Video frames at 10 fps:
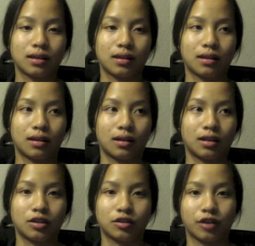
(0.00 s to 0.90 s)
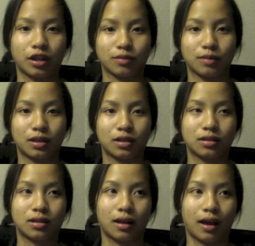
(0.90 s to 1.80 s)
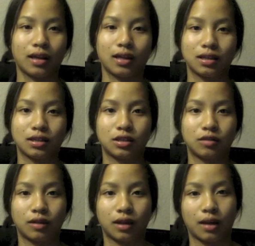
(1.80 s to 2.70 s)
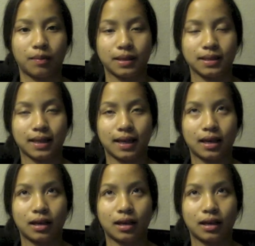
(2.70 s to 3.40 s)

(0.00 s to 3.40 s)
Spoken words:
the neurotransmitters that I needed to in AP Psych.